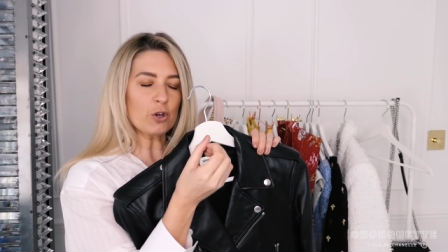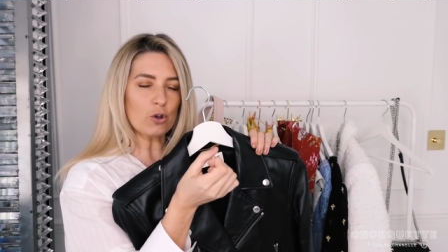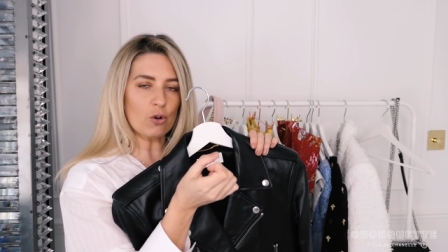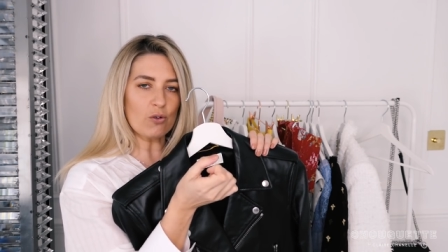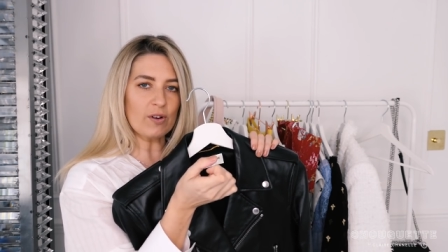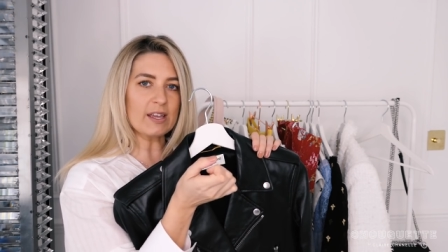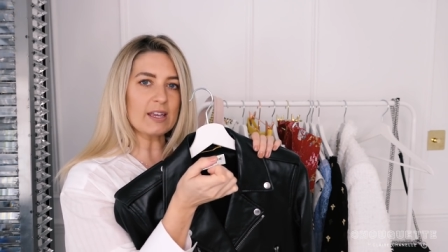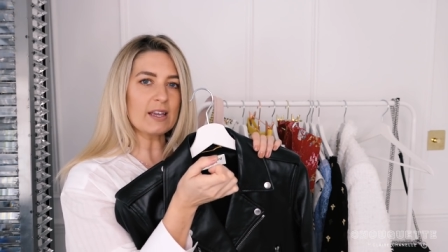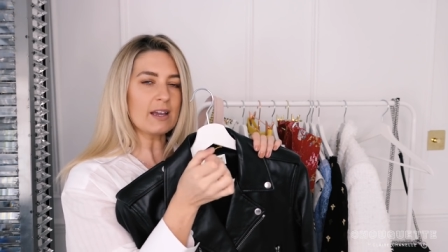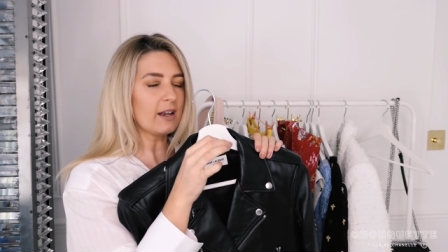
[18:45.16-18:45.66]

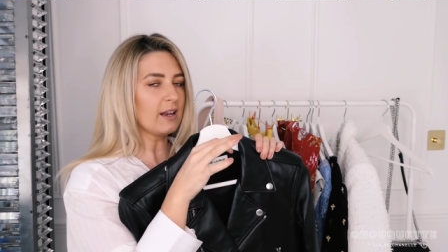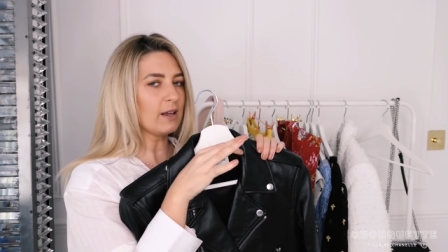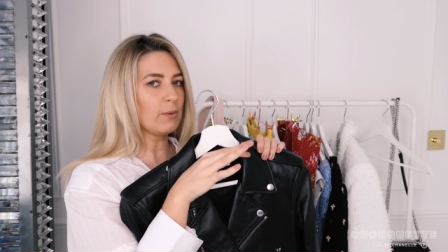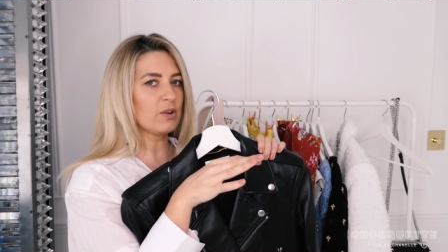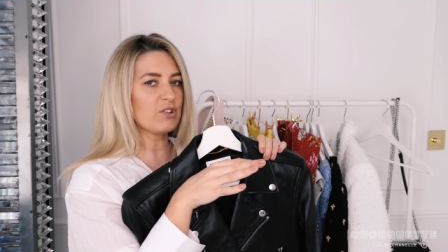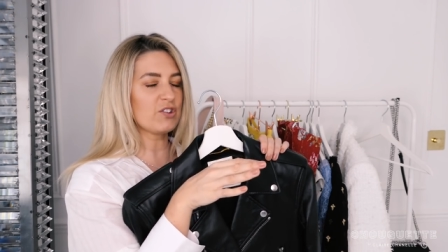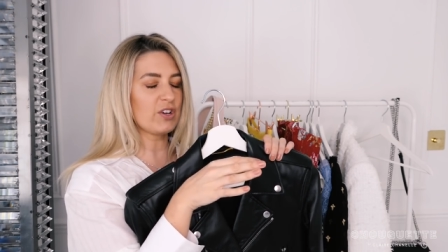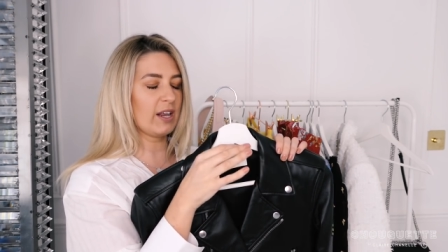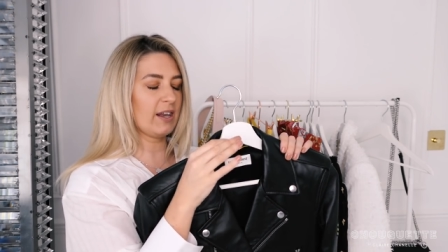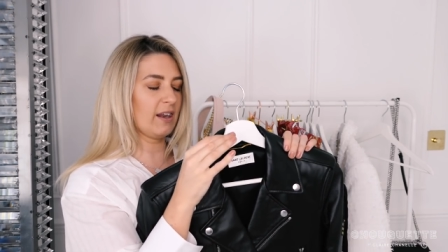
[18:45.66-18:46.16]
crinkly,
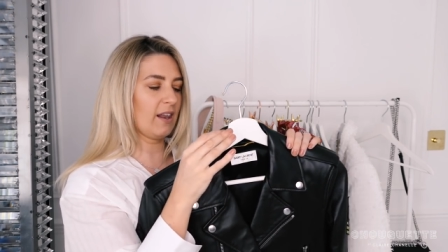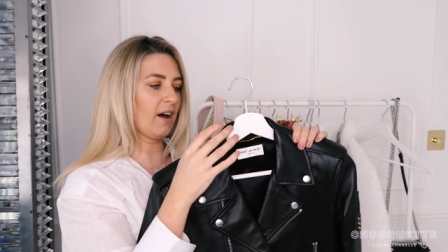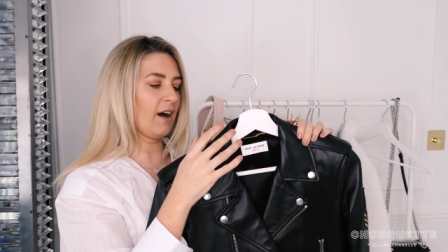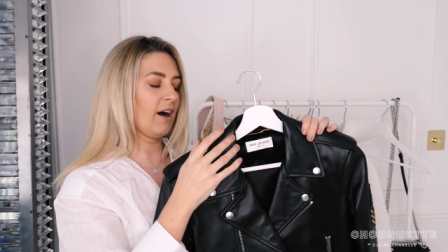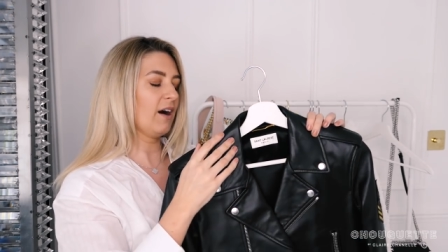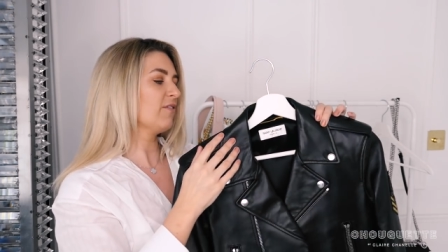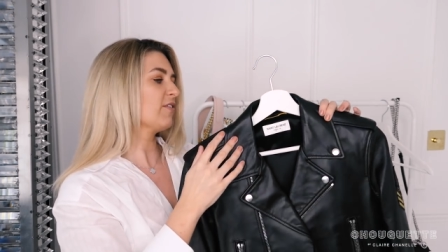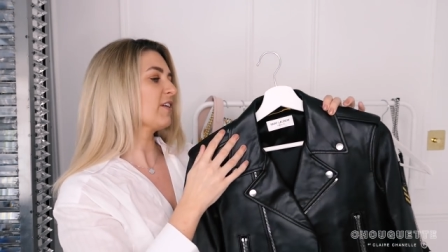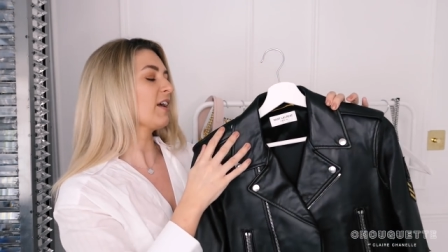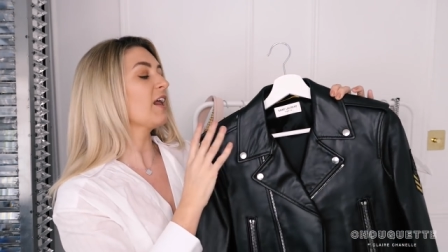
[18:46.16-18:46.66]
which I
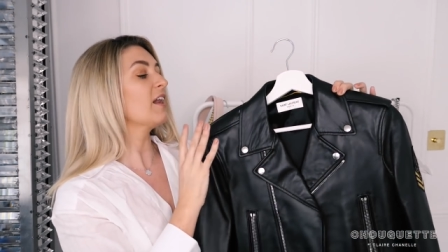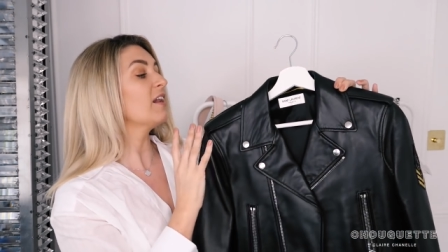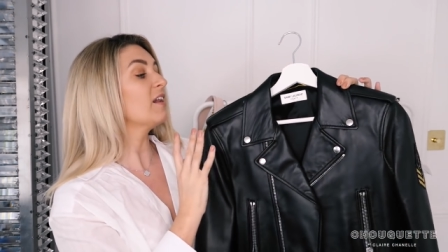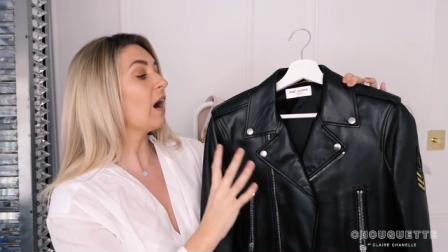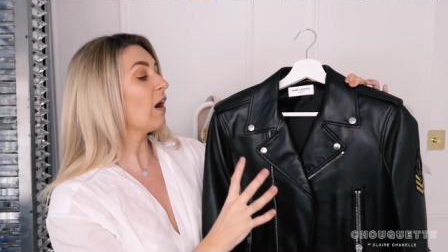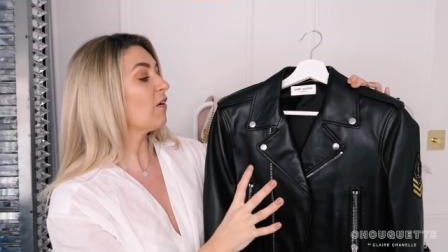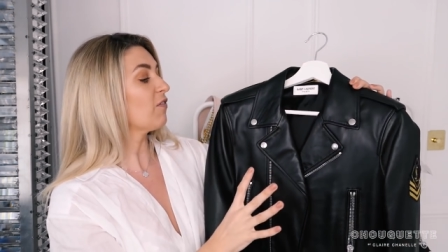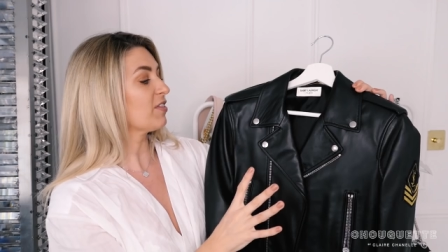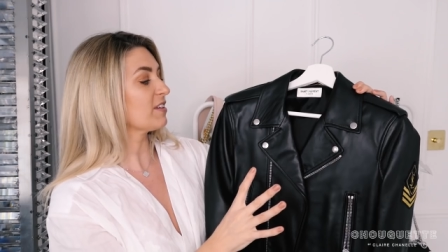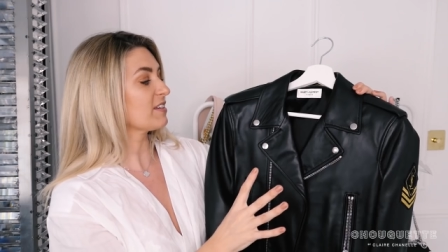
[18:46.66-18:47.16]
love, and I
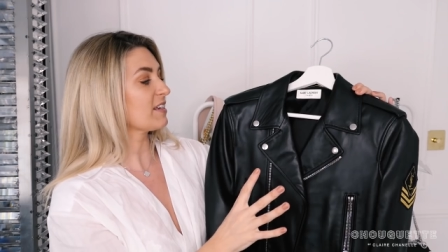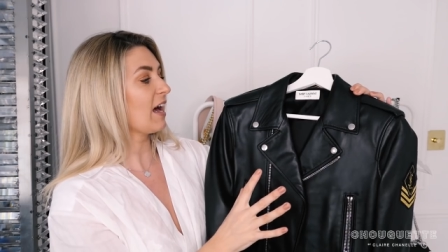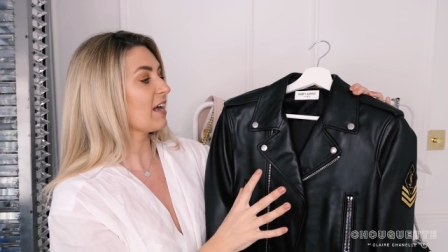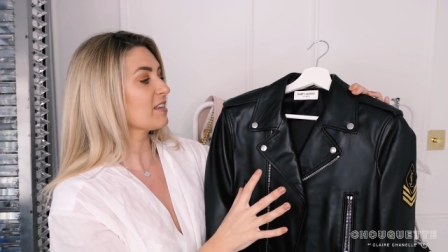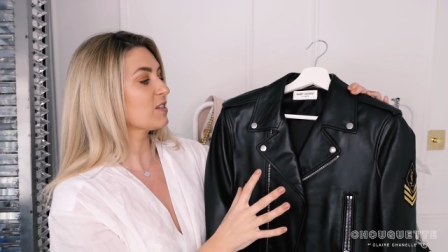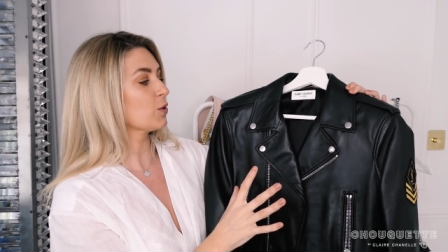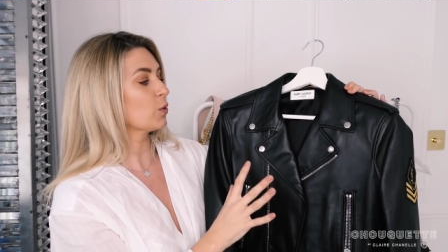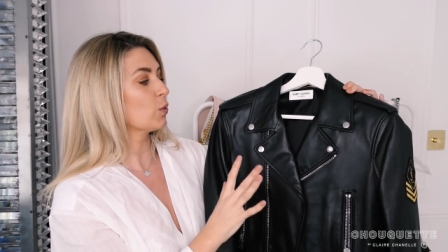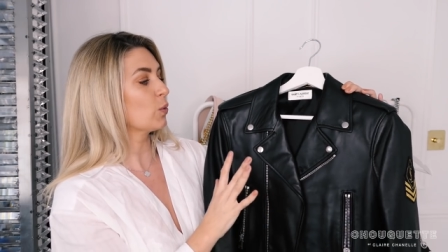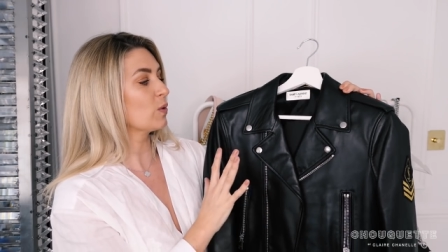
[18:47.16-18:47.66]
love the
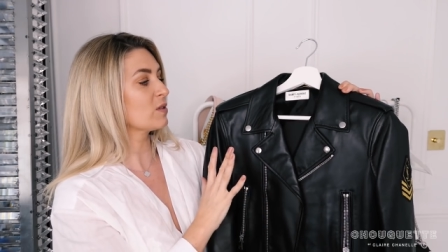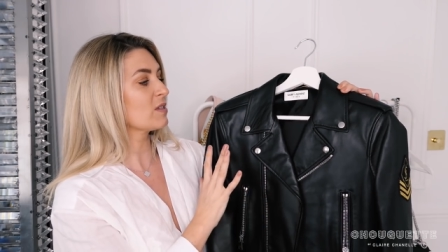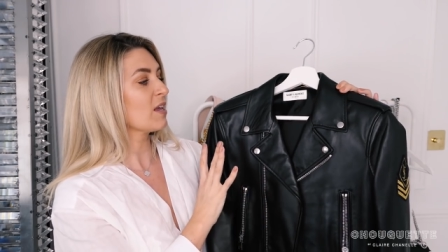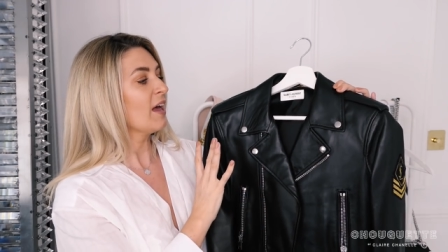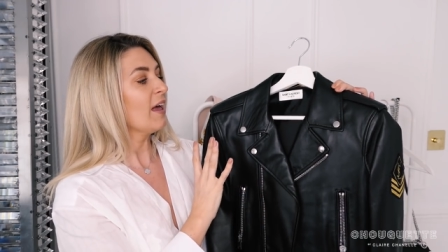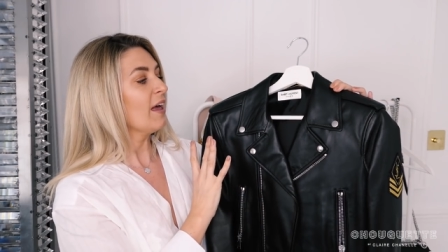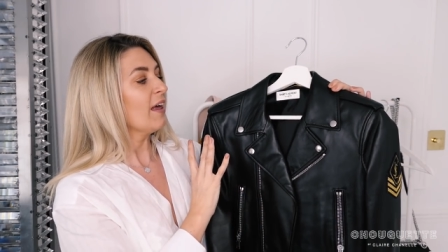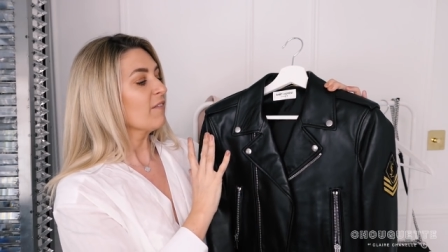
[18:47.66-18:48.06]
tassels.